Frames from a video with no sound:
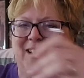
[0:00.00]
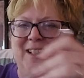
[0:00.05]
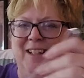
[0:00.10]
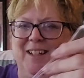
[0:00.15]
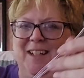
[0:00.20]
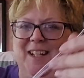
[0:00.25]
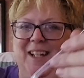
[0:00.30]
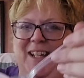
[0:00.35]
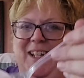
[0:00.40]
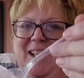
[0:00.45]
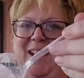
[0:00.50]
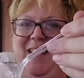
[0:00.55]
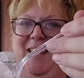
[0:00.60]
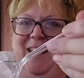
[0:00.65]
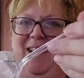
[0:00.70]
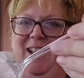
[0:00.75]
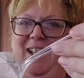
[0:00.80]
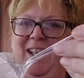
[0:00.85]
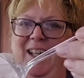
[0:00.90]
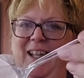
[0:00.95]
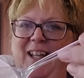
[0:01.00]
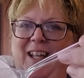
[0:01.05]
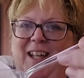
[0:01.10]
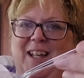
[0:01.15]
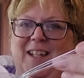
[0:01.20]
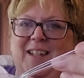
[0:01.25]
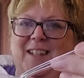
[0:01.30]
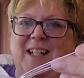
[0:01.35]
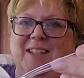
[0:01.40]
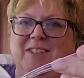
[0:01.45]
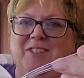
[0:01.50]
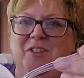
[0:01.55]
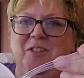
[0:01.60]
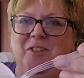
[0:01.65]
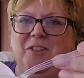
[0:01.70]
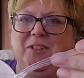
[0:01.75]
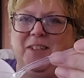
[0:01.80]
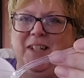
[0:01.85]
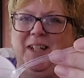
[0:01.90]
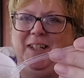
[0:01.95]
Look at, that's
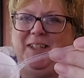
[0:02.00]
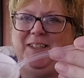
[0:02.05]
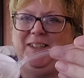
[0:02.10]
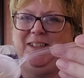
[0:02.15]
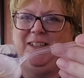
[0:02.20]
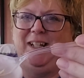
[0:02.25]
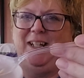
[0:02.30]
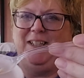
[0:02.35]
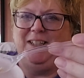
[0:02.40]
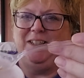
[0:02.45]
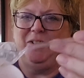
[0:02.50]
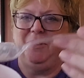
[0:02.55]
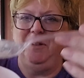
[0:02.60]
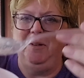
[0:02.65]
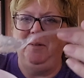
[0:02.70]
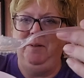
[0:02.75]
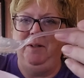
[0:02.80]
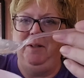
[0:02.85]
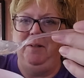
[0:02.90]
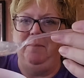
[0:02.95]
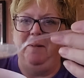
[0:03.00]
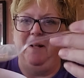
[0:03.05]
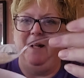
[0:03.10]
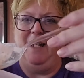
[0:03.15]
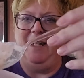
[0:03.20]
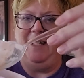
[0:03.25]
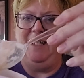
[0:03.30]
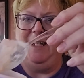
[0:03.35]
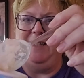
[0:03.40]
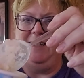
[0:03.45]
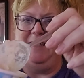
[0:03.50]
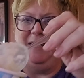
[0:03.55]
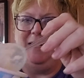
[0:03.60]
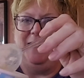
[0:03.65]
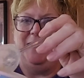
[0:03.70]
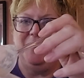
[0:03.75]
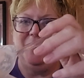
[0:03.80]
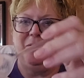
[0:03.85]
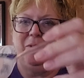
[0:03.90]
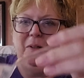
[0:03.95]
just like ice cream you buy at the
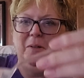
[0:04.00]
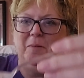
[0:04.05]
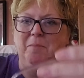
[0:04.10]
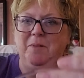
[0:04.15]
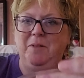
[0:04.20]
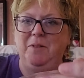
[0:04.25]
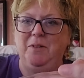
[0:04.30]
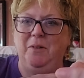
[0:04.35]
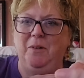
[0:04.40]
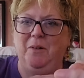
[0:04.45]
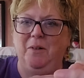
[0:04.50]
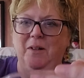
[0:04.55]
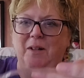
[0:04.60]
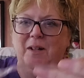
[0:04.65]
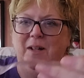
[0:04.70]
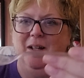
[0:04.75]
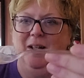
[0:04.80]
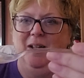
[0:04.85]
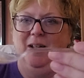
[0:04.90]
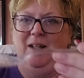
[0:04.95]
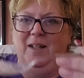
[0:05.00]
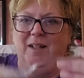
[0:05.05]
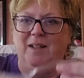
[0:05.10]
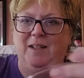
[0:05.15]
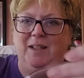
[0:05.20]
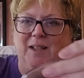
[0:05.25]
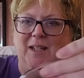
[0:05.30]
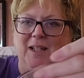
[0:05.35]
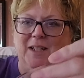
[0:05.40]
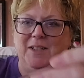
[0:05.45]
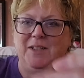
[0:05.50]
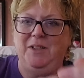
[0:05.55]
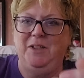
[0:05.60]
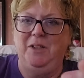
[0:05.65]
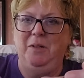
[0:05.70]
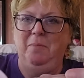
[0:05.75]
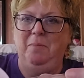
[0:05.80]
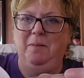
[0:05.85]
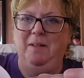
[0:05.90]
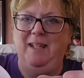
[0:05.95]
ice cream store. You get a
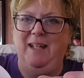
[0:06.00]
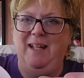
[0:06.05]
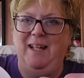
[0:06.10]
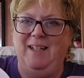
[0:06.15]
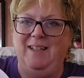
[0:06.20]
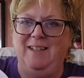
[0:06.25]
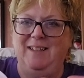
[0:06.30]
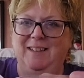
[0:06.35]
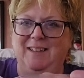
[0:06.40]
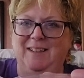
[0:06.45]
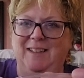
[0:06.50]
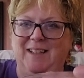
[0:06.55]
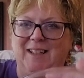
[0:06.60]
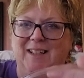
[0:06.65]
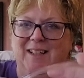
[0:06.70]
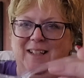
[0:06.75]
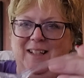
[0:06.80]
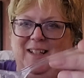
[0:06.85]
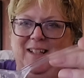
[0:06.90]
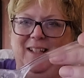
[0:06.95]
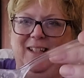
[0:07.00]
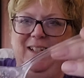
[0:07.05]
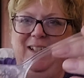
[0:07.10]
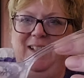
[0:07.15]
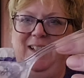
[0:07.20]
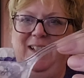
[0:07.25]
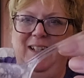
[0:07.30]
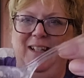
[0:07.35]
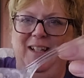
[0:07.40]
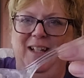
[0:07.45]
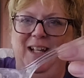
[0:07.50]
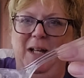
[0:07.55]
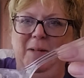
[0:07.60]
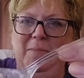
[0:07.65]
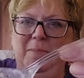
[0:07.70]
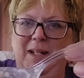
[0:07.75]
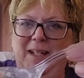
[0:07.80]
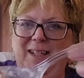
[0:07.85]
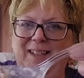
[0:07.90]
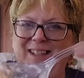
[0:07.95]
scoop of that. Look at, I
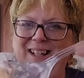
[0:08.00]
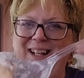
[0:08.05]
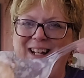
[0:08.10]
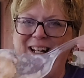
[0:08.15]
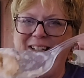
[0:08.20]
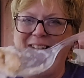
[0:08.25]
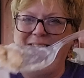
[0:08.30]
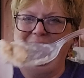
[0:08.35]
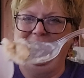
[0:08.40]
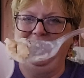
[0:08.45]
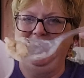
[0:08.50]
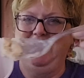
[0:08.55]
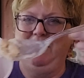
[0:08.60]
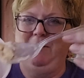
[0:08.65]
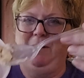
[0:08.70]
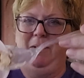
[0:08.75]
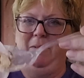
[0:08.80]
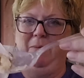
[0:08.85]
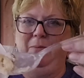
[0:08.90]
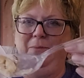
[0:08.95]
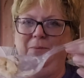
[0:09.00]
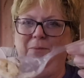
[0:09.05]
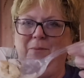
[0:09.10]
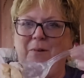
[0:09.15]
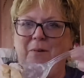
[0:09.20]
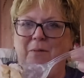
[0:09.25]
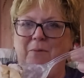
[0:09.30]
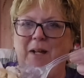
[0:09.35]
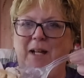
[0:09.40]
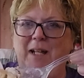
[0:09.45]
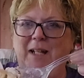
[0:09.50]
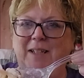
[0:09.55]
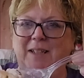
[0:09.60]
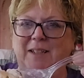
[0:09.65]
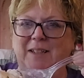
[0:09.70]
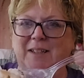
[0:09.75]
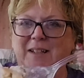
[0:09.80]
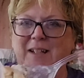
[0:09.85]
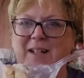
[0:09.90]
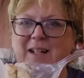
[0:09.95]
made that just with
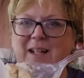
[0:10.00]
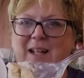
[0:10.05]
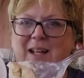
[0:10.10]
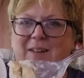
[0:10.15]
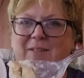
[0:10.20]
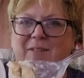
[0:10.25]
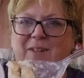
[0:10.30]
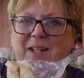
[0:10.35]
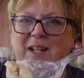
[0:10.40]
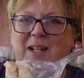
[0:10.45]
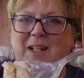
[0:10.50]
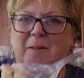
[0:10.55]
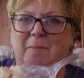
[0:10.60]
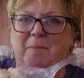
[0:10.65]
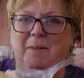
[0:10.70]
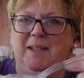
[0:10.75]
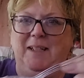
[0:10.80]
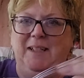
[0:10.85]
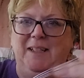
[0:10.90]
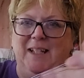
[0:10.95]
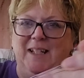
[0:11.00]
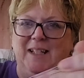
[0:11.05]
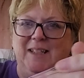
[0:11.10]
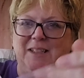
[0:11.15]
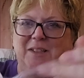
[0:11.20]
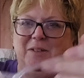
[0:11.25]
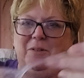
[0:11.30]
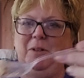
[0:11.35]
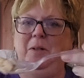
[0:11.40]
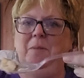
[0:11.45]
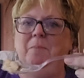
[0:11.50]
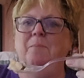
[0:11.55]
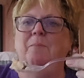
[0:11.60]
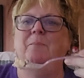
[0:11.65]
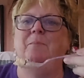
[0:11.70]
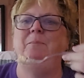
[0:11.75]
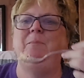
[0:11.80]
regular vanilla bean ice cream.